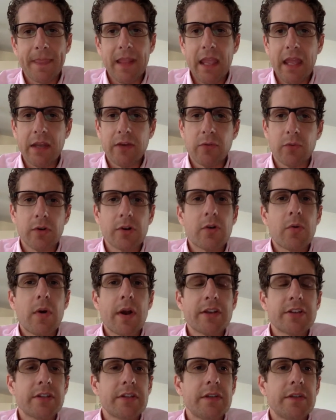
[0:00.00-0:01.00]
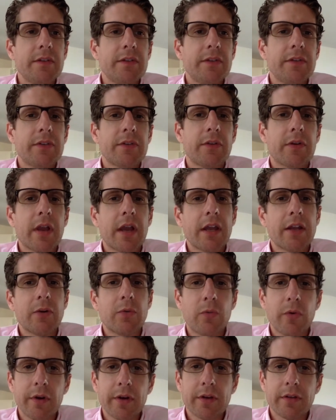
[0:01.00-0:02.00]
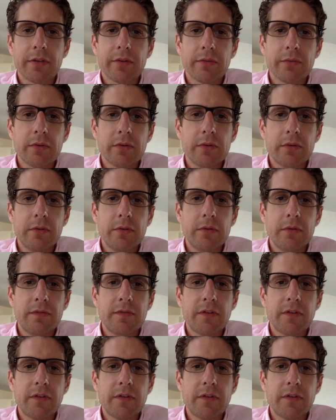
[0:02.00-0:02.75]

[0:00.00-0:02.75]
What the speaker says: and or questions. So kind of work through